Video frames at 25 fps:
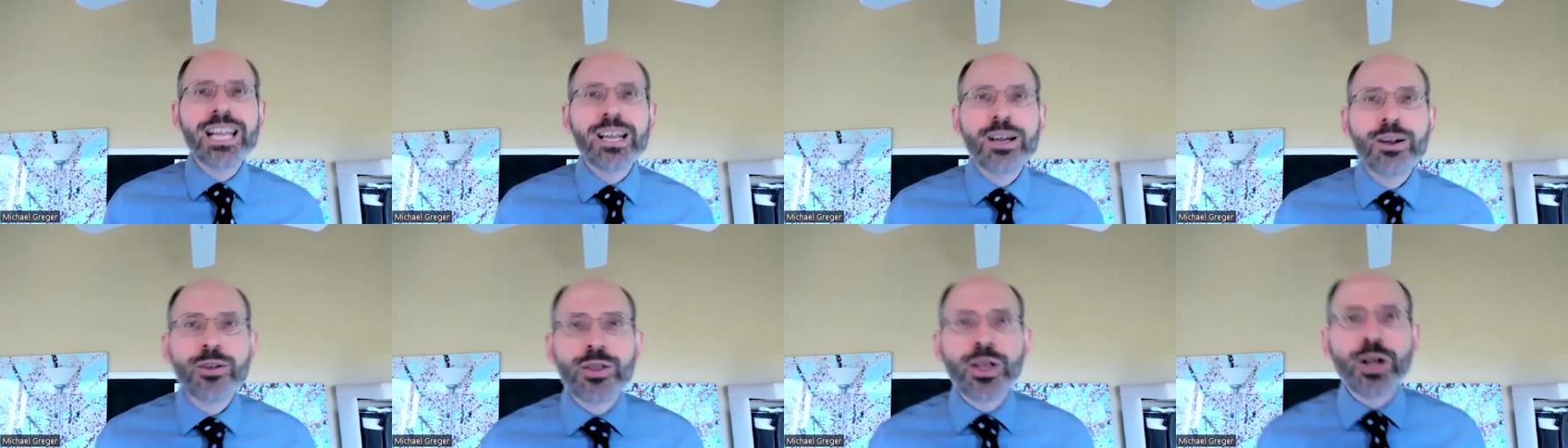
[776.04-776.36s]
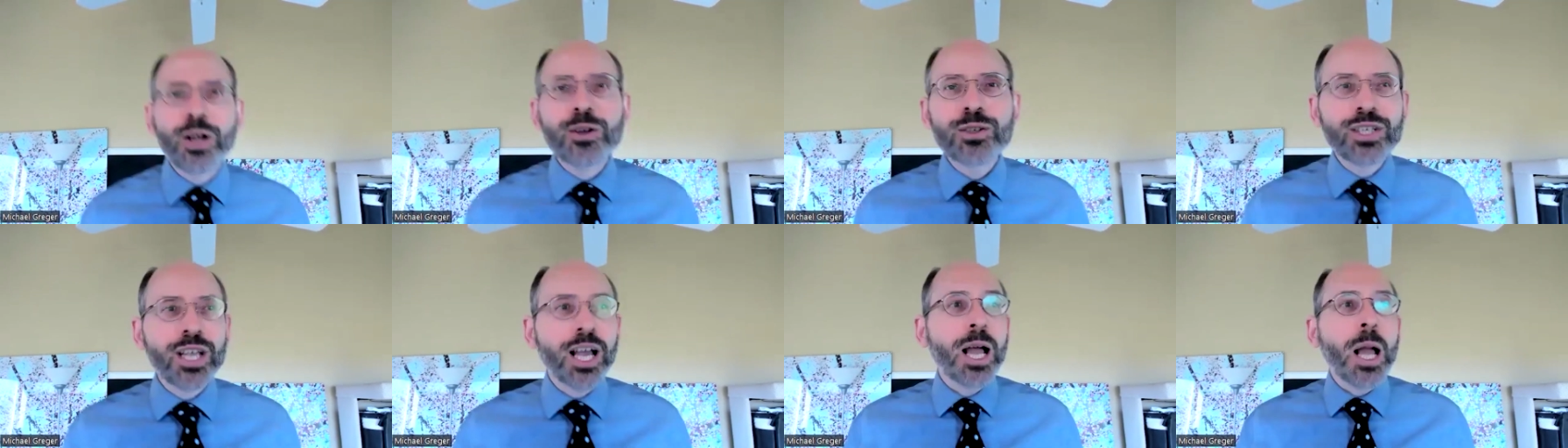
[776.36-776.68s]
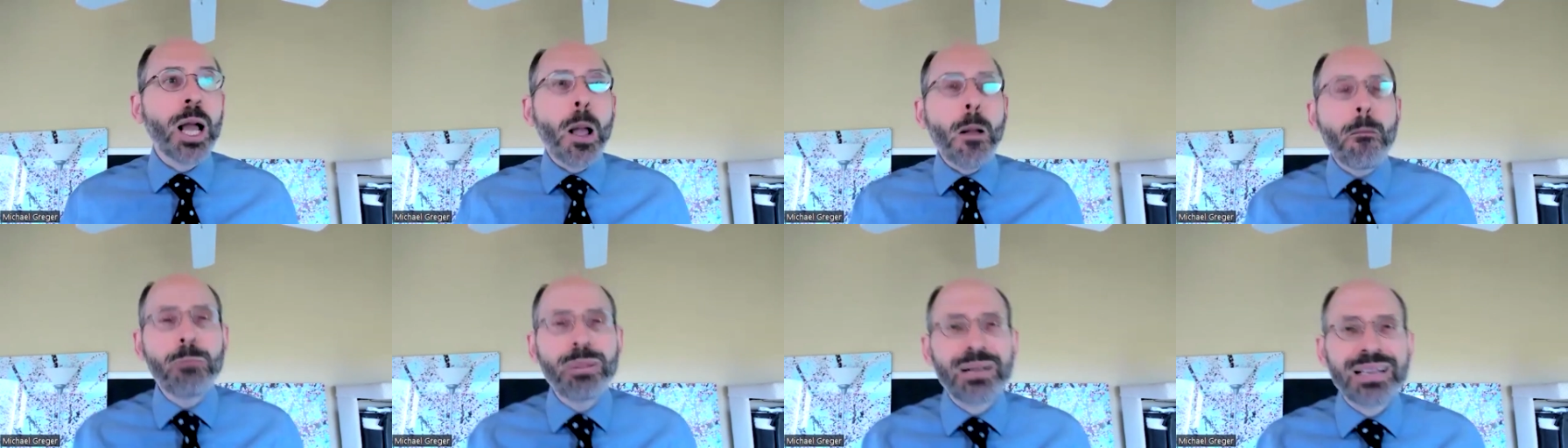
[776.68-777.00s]
there's a
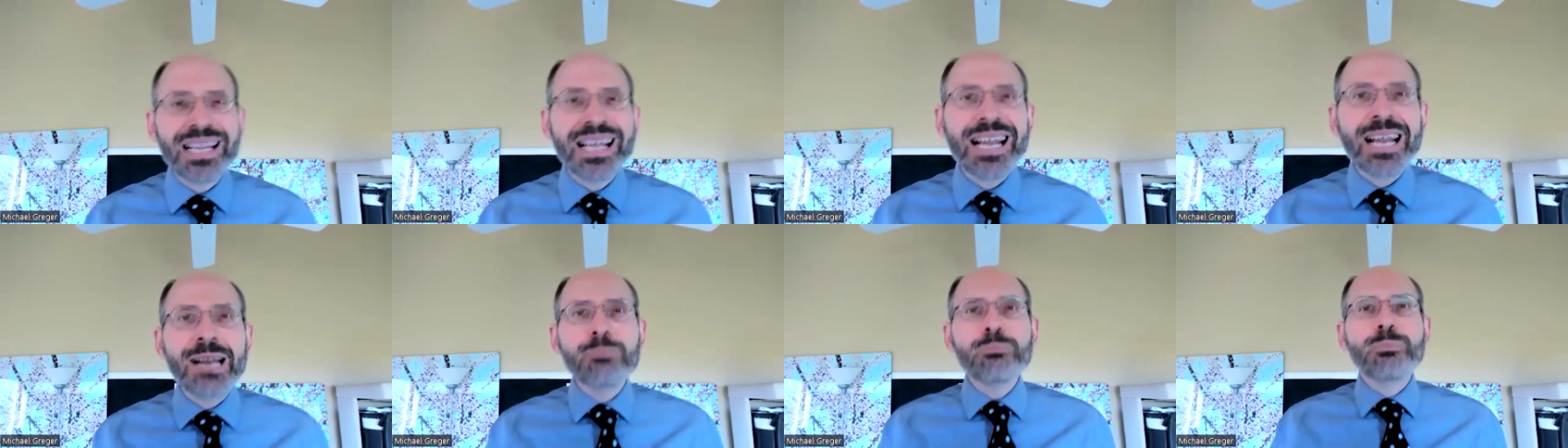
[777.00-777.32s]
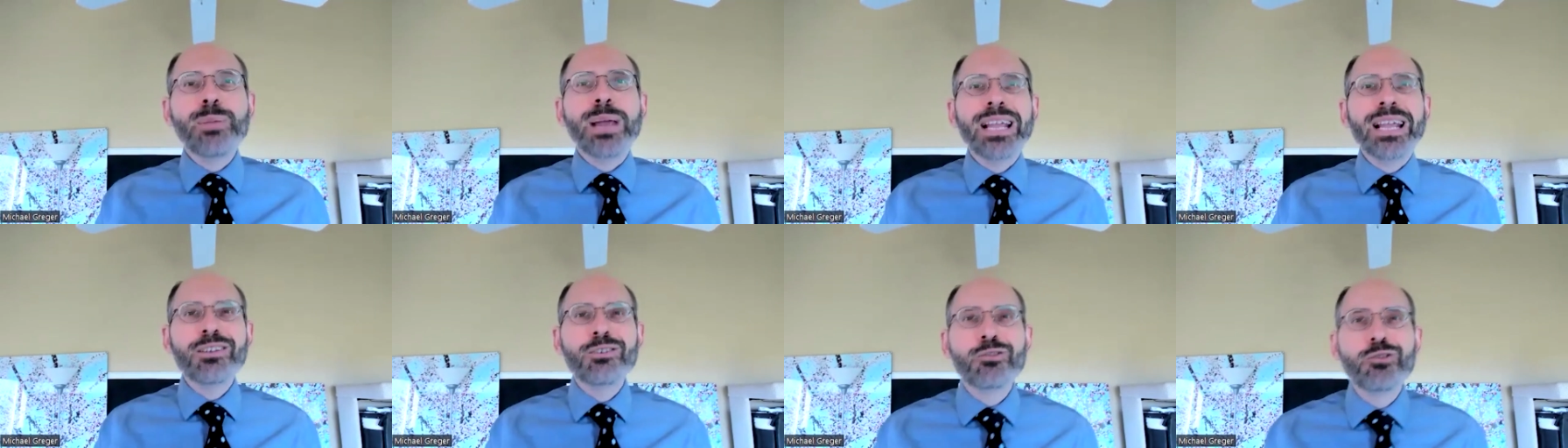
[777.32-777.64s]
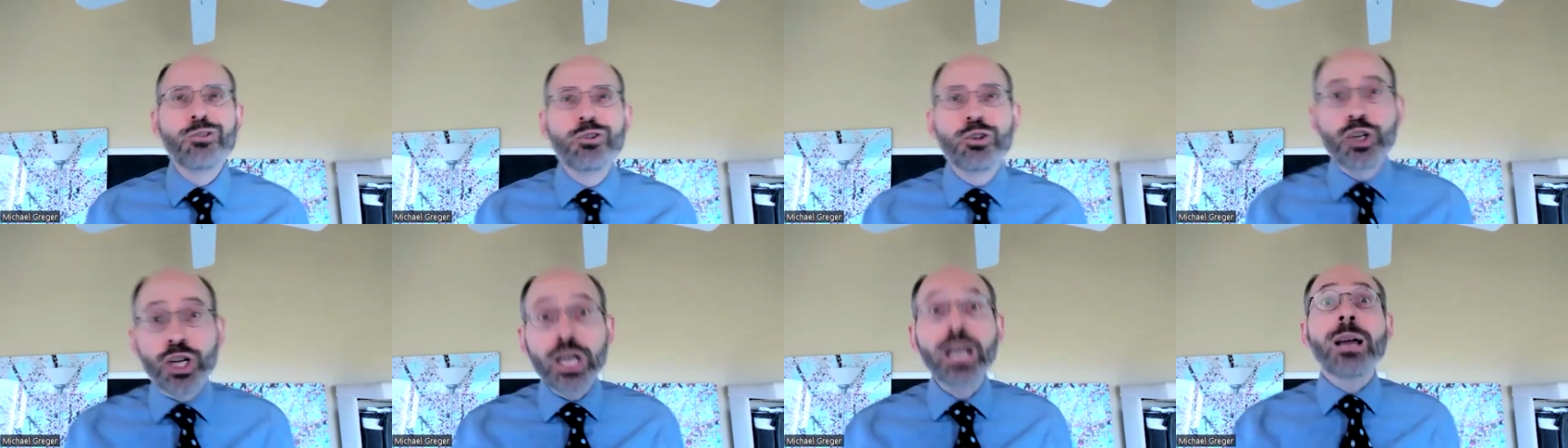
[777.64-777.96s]
plant-based
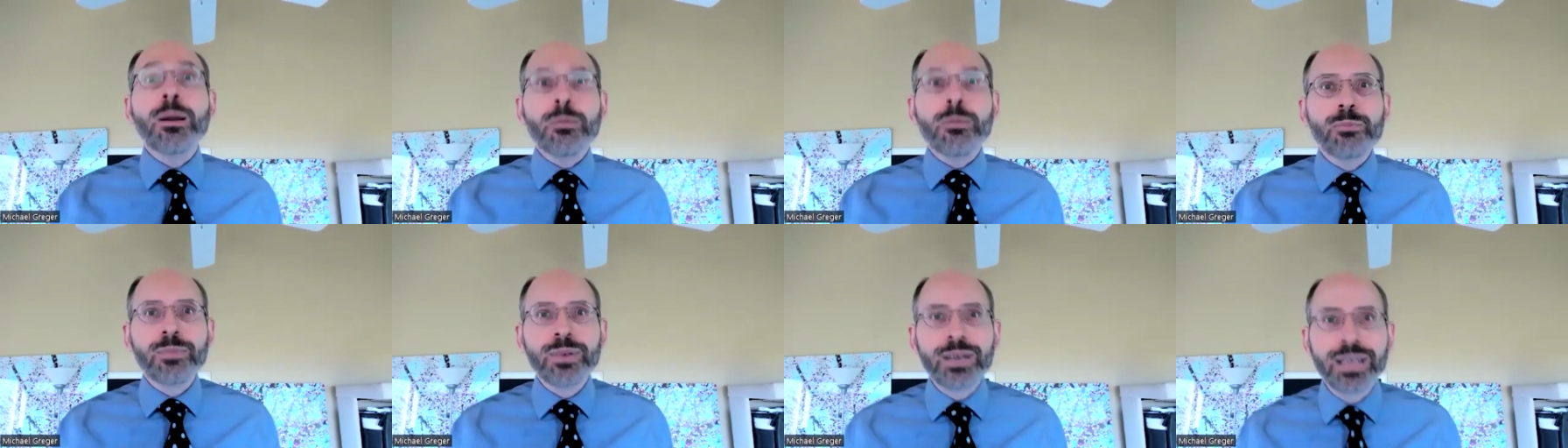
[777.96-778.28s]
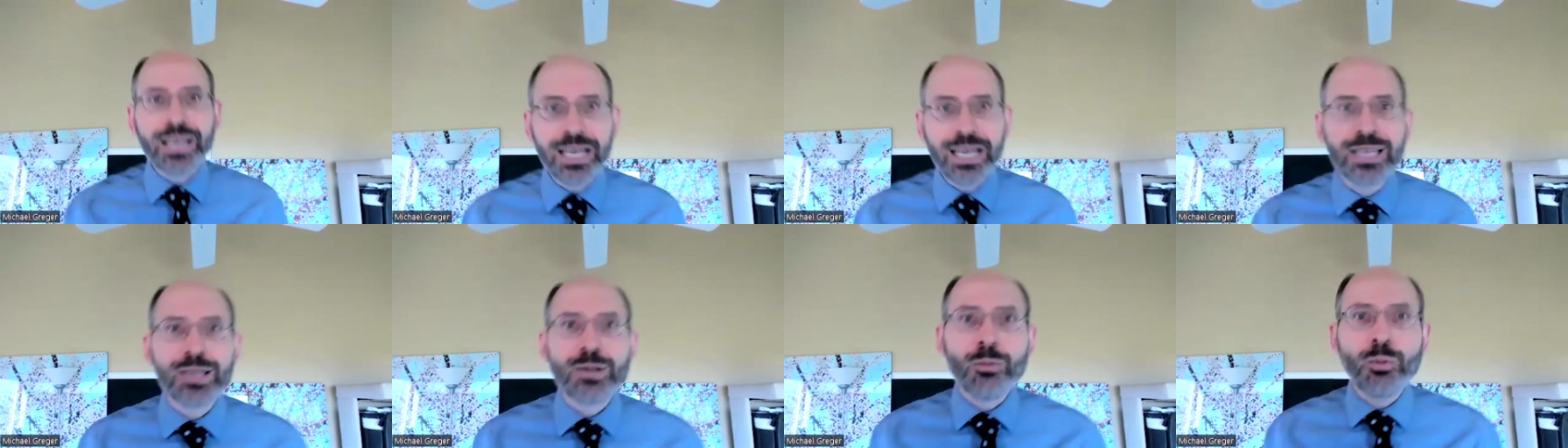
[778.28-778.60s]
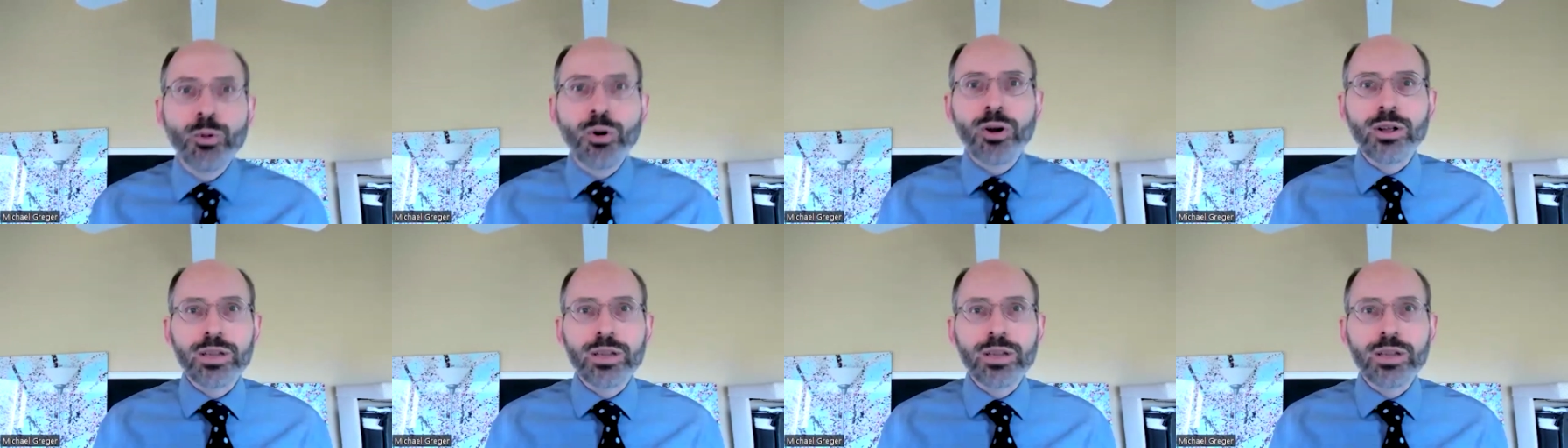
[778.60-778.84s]
gym in the world.